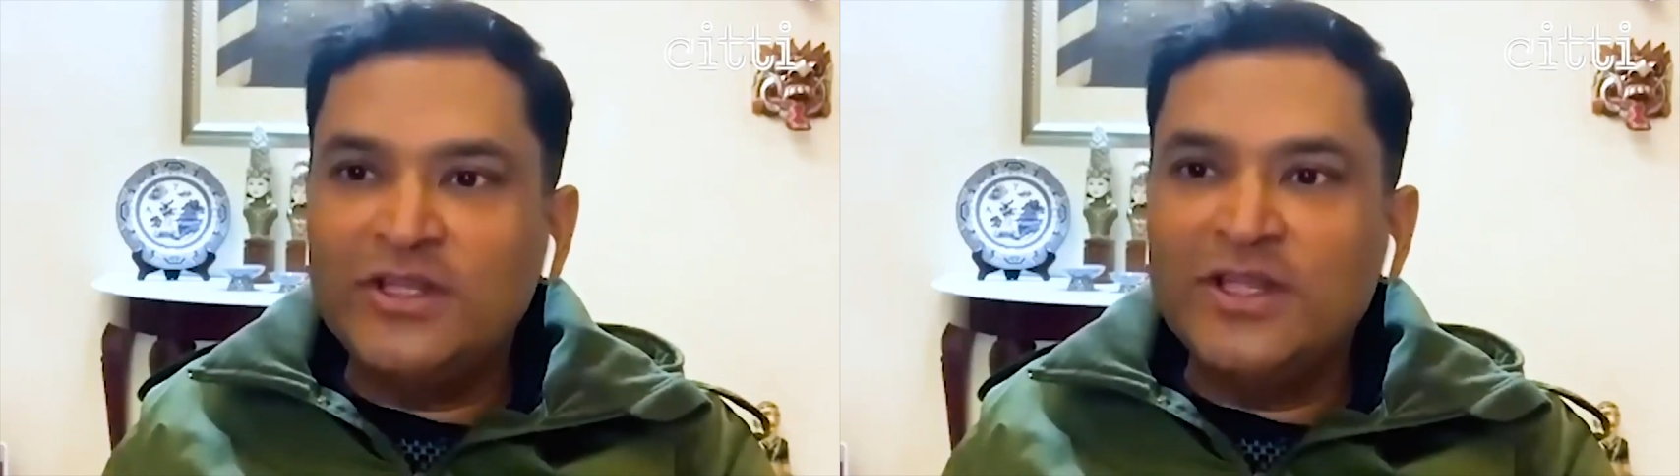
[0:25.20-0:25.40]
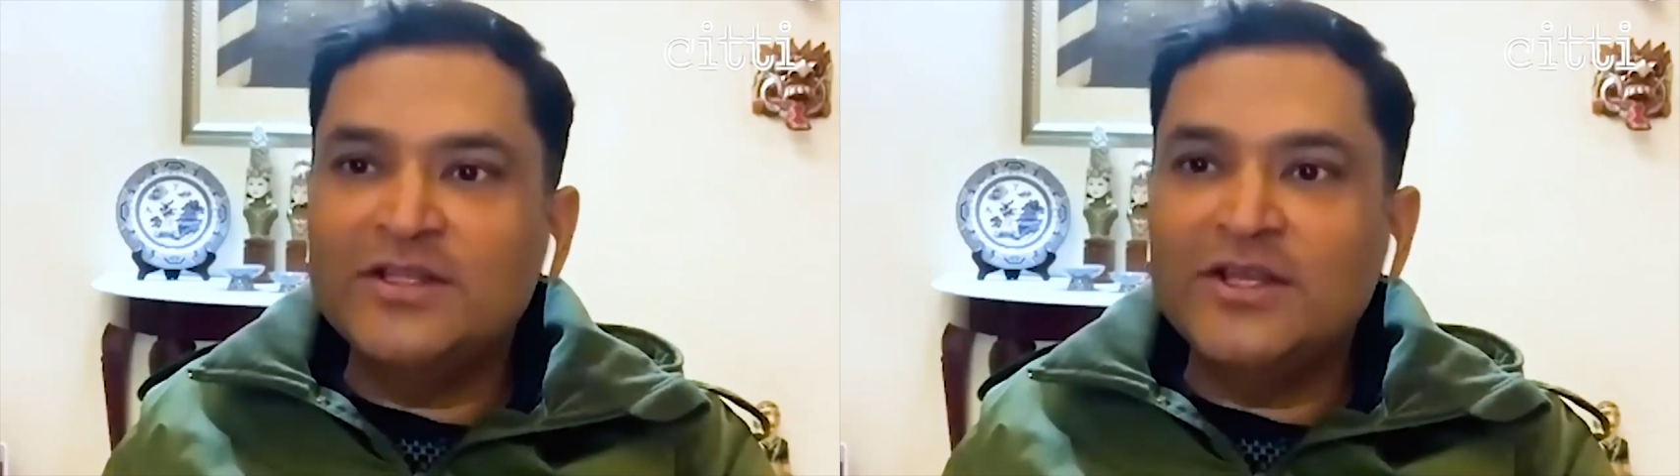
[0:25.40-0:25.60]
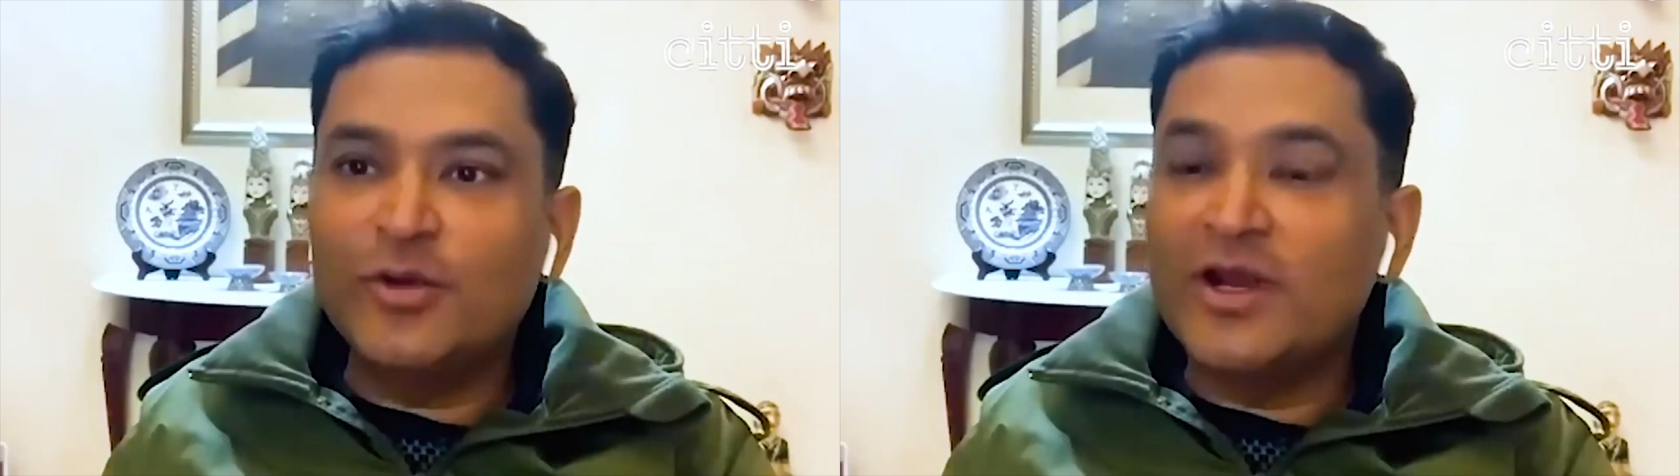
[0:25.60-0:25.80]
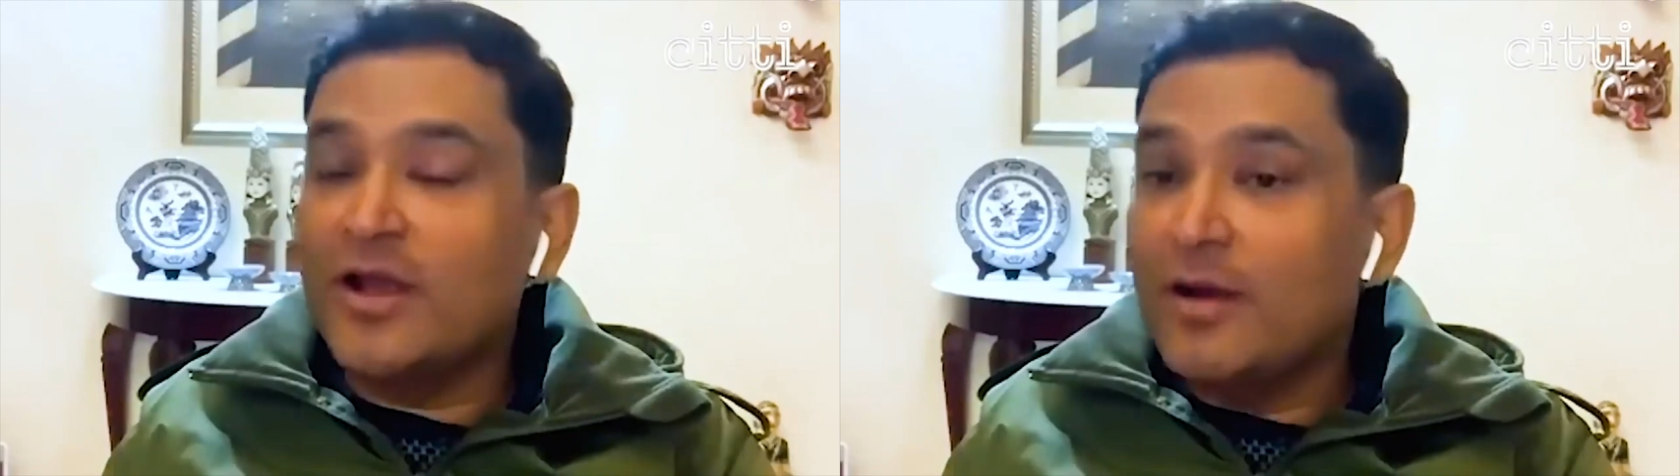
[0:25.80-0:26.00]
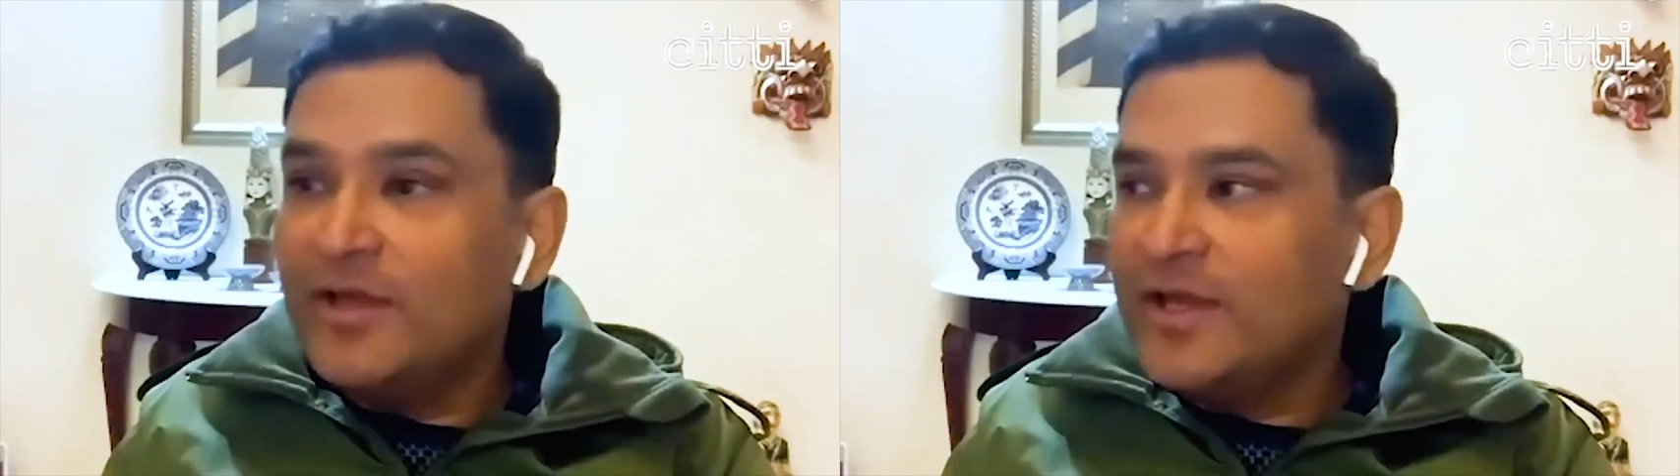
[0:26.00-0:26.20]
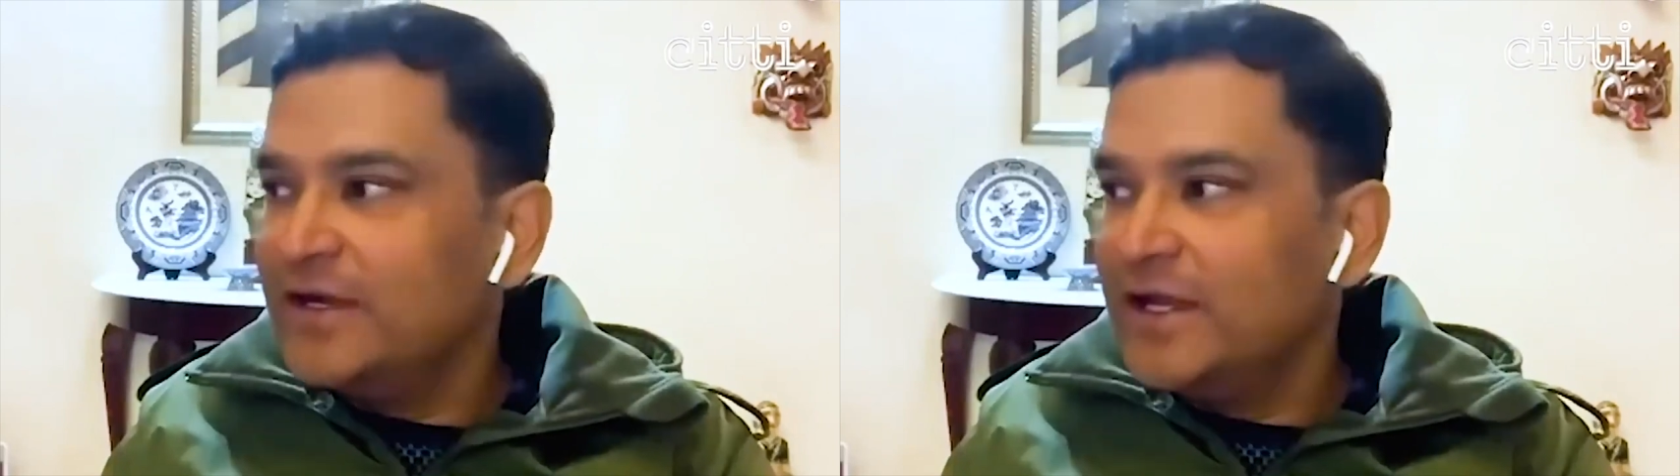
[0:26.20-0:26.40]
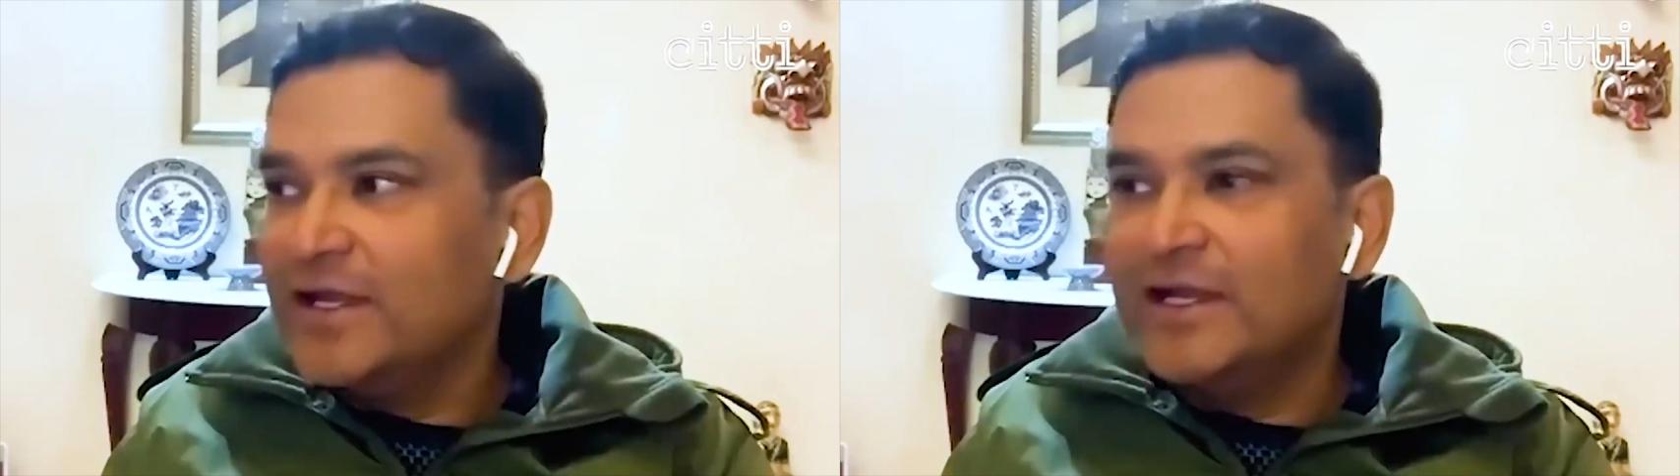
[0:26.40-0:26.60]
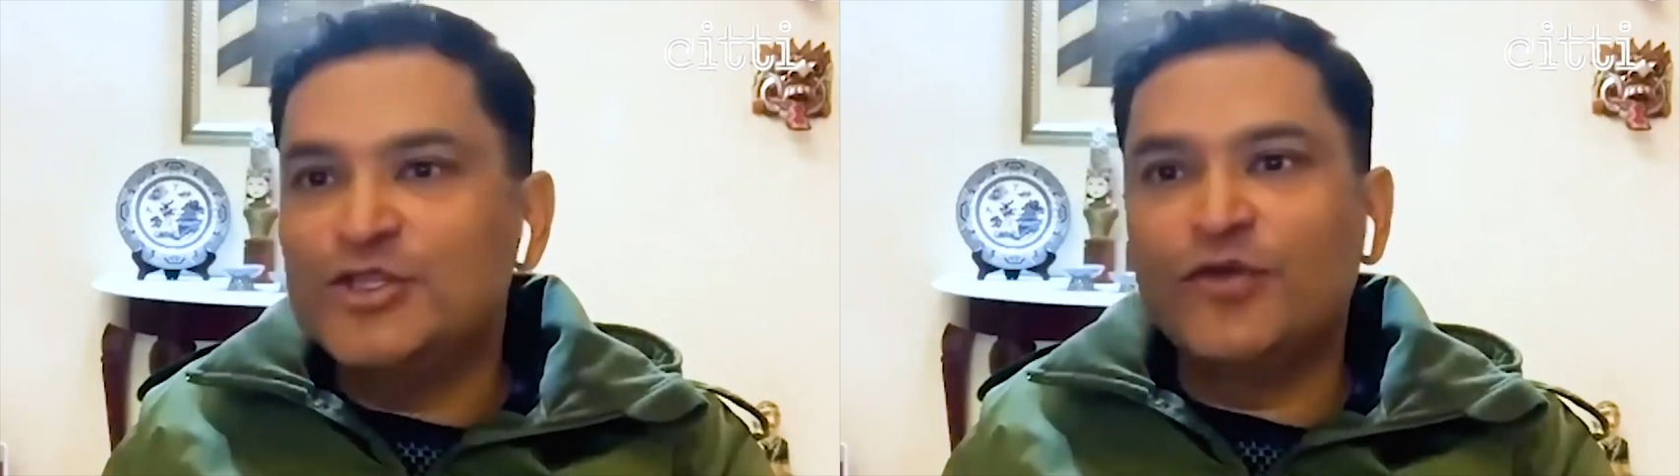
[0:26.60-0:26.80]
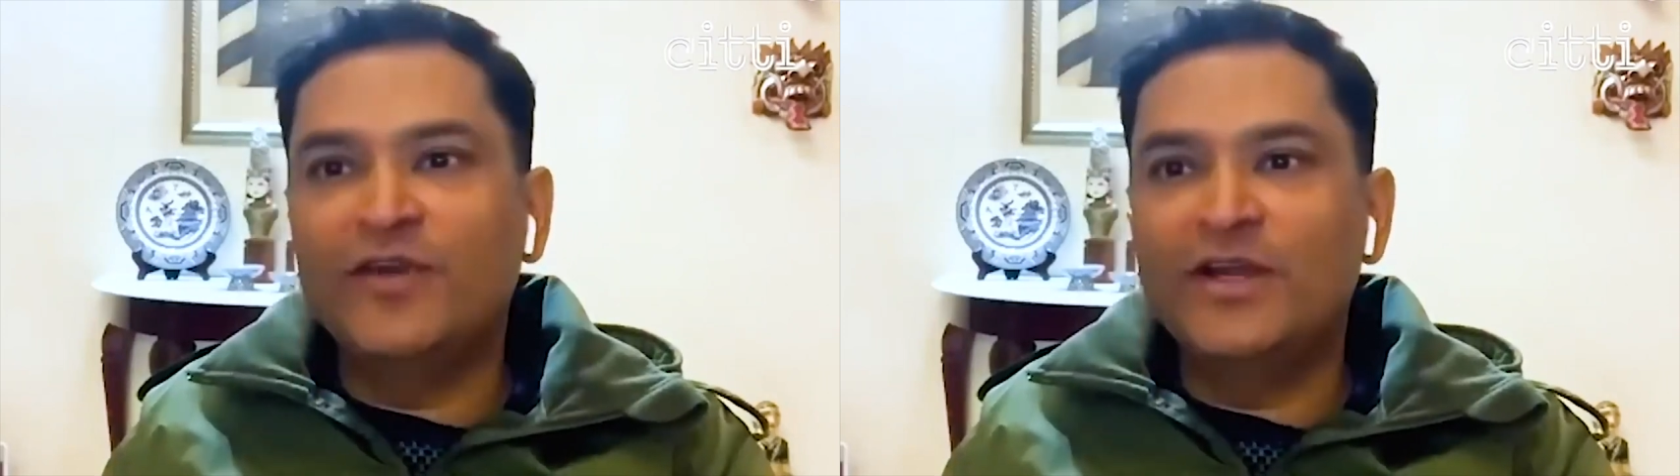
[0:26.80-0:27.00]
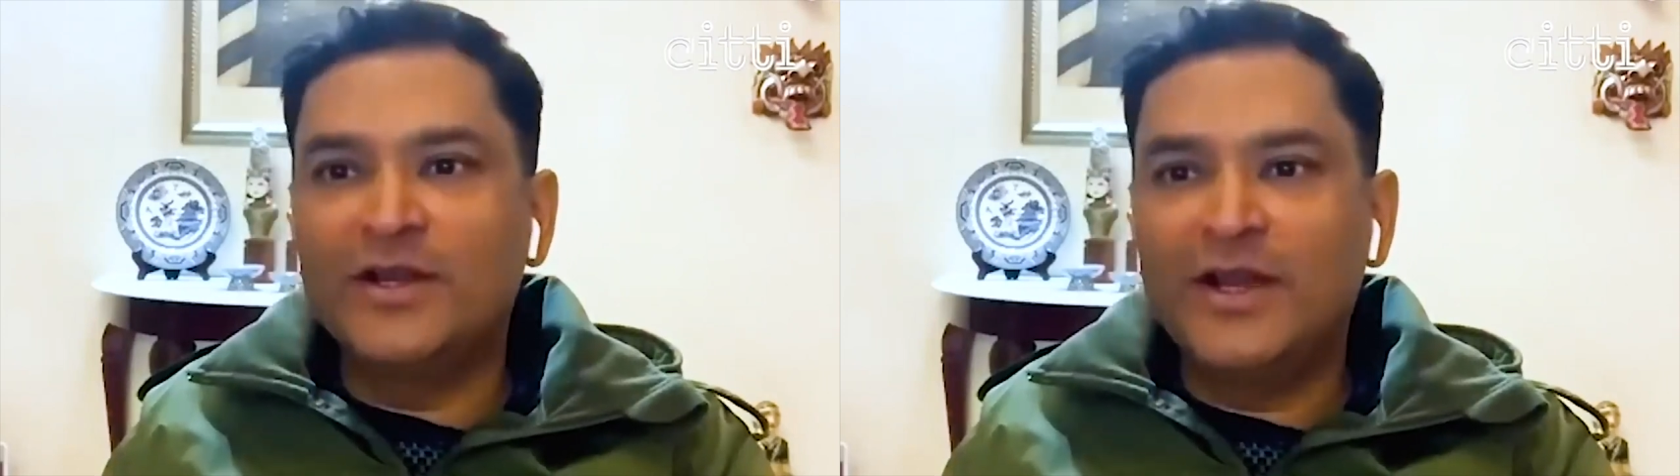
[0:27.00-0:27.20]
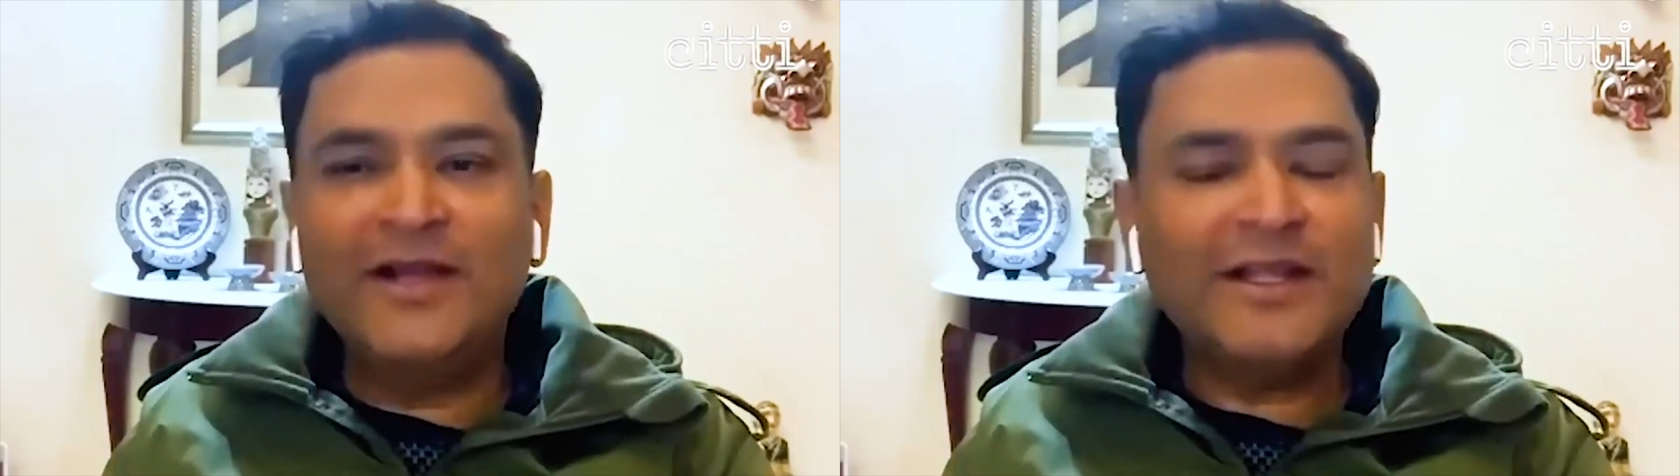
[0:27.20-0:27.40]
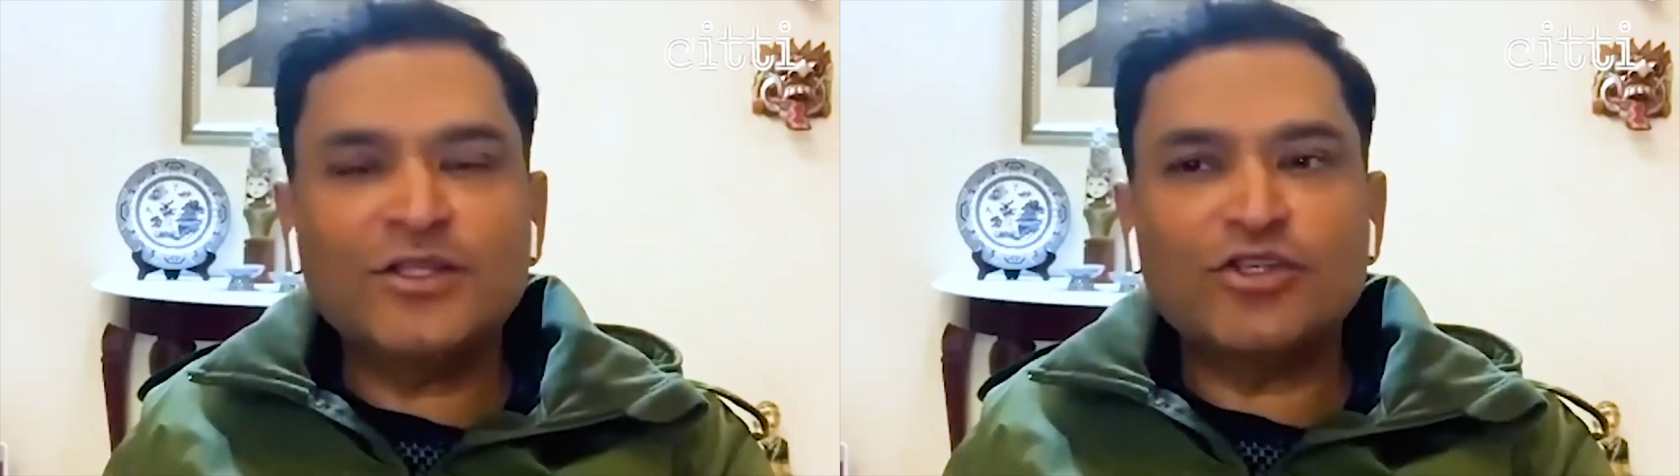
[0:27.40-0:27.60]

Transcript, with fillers: don't think that you can come here and take an inch of Indian land.